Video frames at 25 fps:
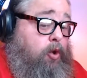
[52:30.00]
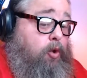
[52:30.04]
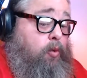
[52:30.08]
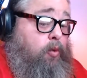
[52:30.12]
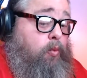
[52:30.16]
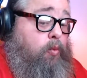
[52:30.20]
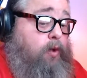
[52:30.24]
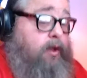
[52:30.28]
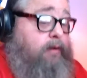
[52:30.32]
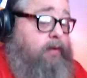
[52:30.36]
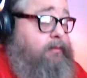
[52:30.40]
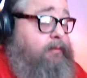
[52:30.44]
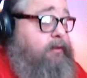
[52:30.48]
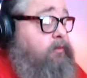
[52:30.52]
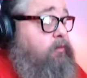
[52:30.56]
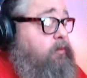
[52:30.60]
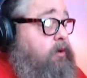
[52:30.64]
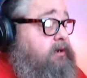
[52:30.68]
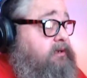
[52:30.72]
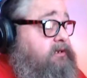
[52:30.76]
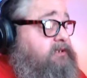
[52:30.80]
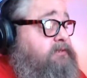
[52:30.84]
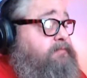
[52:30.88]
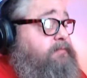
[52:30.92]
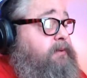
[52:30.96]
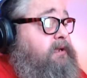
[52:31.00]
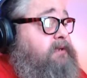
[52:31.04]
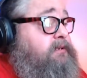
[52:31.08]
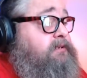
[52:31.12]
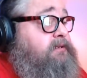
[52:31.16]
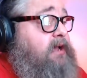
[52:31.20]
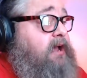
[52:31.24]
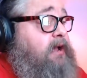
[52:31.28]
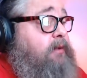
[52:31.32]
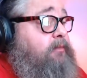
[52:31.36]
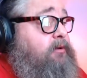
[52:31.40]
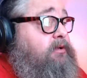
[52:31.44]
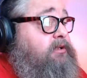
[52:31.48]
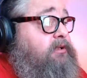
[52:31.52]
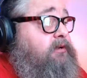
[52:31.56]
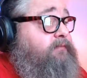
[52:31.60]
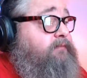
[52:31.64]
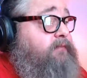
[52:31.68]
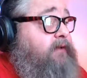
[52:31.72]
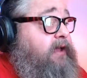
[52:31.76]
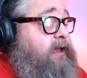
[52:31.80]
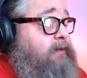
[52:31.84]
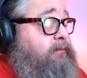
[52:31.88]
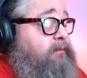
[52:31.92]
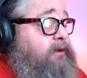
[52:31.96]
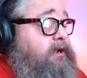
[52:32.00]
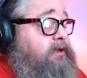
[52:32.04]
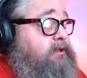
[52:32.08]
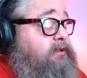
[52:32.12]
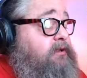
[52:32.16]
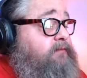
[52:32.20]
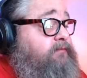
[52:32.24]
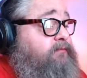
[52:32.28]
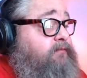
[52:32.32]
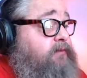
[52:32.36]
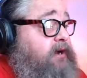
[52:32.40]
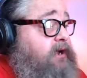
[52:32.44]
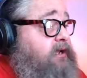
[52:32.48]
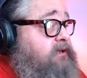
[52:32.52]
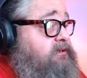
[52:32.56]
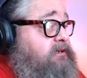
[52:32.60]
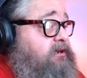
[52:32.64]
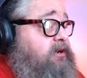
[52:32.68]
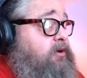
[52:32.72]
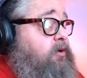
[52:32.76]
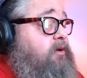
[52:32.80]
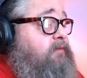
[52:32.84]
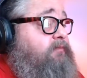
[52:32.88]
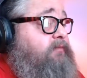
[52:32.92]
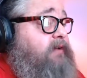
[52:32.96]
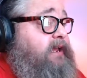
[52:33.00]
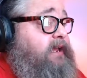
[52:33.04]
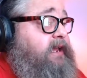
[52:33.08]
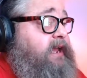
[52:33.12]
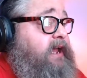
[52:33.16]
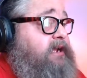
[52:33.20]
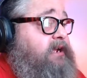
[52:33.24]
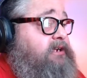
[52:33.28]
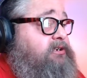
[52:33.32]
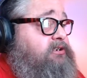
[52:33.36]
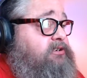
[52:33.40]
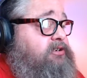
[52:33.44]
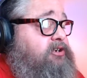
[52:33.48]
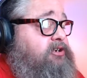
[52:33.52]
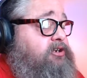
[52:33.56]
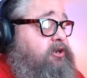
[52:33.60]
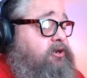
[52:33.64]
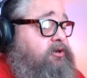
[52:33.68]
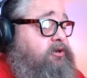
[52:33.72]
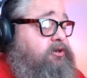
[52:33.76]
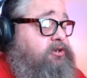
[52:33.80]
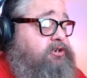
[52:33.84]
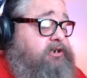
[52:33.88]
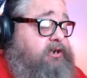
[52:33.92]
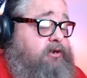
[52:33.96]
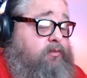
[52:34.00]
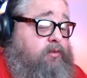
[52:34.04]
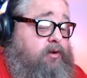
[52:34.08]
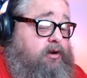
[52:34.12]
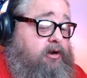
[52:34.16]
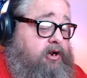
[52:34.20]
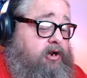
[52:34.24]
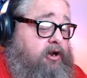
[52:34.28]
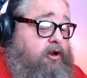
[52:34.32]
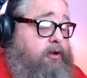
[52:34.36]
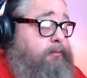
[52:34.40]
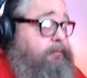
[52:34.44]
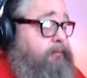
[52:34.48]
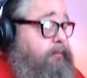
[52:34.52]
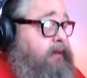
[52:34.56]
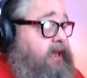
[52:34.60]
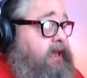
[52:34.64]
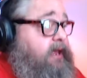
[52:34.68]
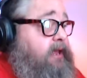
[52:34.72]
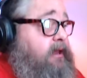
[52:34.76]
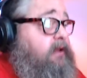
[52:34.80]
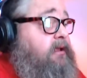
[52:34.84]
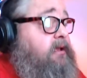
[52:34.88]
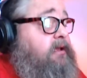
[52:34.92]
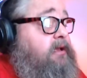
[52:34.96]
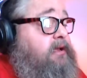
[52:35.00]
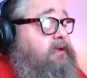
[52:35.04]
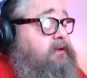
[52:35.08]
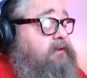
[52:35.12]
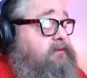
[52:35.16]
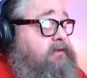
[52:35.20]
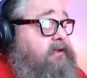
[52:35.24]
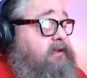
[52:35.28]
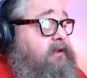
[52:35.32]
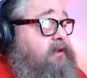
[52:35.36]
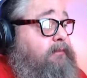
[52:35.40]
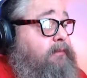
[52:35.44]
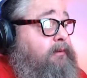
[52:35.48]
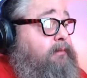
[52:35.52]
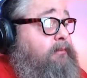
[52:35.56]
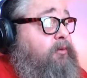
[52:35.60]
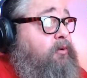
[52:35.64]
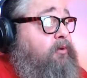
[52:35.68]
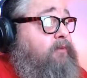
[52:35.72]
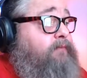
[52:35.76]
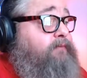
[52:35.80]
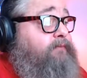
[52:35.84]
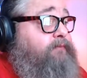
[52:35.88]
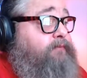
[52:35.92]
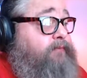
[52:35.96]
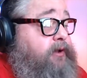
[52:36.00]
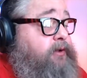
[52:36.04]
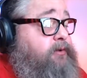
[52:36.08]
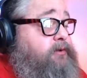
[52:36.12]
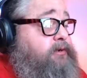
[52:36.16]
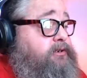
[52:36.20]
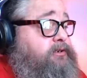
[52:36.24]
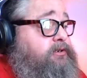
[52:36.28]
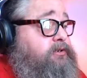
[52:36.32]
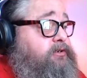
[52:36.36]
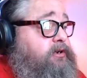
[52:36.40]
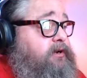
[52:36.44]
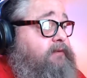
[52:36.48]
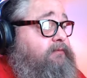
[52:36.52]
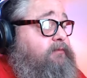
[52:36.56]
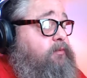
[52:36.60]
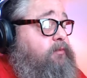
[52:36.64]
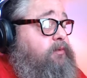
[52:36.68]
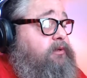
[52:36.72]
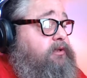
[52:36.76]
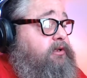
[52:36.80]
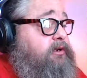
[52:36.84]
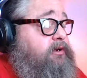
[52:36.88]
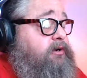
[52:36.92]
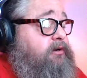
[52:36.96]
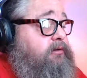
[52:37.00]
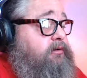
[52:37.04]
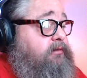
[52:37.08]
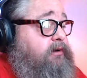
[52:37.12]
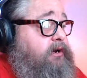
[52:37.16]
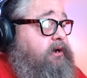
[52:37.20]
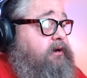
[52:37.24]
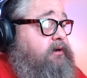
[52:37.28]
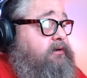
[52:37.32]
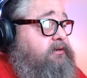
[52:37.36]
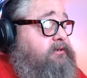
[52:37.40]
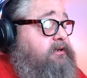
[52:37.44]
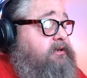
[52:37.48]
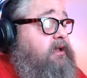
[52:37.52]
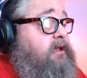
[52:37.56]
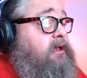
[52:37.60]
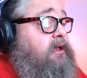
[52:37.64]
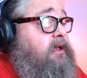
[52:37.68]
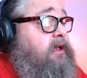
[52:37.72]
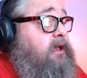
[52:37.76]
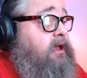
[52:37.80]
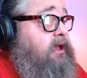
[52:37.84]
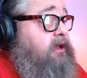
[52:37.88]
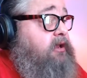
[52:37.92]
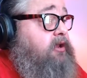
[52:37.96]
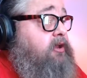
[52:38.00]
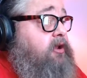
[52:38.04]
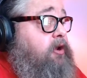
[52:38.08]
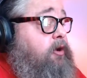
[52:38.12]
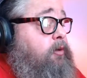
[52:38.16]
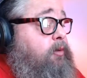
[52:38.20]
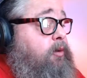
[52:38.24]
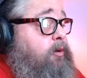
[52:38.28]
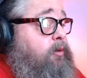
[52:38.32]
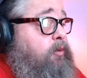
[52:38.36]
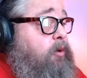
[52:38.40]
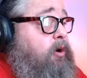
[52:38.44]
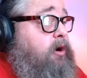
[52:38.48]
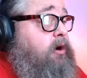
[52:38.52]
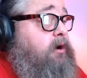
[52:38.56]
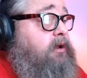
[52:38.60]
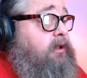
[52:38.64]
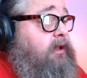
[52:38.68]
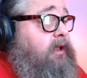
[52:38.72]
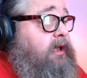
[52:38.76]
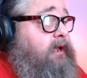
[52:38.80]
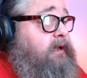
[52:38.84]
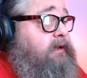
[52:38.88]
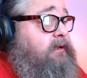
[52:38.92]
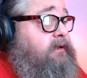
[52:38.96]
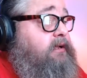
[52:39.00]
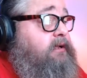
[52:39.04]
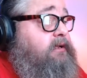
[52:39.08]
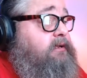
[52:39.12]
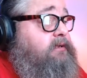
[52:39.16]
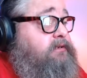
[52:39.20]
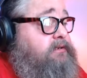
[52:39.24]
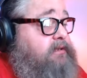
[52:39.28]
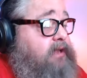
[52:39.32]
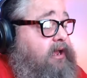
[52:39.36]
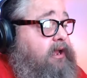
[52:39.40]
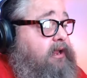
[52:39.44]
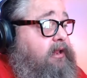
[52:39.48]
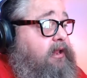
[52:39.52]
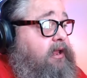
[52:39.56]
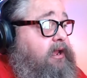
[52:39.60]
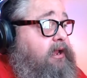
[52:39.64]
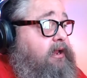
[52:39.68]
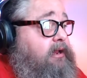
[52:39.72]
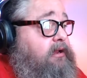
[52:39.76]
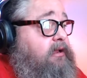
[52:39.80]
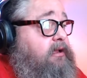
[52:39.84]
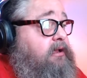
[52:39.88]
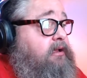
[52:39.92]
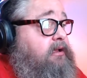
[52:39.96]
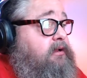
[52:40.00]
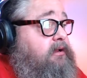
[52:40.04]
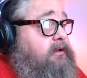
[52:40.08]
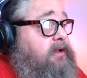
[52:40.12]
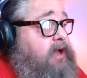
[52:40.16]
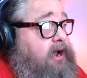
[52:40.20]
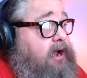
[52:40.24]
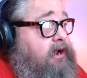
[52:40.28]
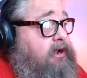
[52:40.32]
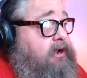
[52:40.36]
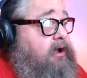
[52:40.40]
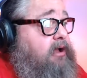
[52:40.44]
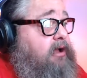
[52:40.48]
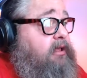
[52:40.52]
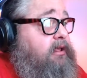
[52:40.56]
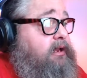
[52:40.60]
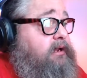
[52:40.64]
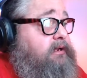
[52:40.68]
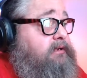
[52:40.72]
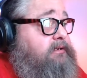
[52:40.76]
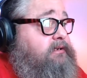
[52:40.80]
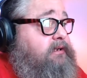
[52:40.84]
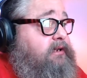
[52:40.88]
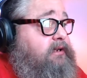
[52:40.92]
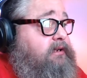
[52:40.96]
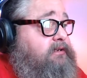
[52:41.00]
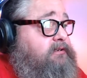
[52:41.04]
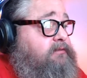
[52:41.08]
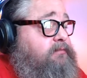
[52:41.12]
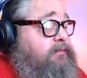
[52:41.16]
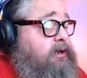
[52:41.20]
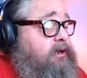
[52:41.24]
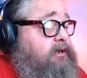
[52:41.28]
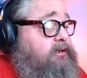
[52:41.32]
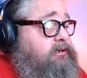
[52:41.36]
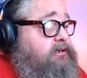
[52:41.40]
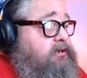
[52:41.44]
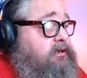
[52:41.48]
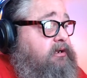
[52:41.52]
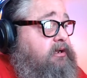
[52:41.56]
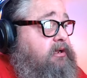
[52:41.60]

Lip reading: Women want to spend time with their family and their friends and go on vacation and do shit, where, men tend to be more focus driven with their careers and, will work late, stay late, not calling in sick as much,